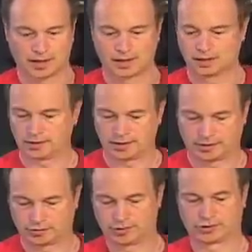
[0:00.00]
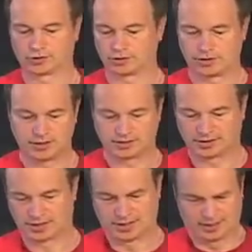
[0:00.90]
unlike traditional yeast,
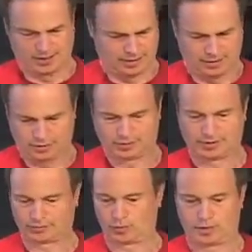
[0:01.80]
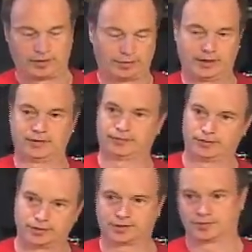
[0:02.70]
you don't have to wait around for
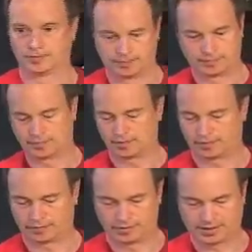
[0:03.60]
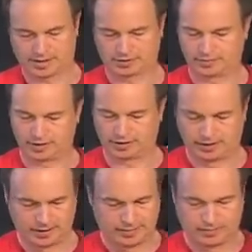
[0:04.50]
it to activate.
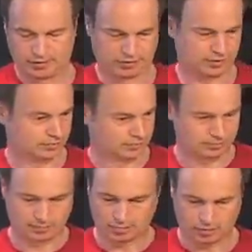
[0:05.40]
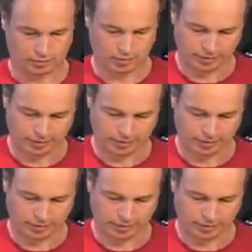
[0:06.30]
You just throw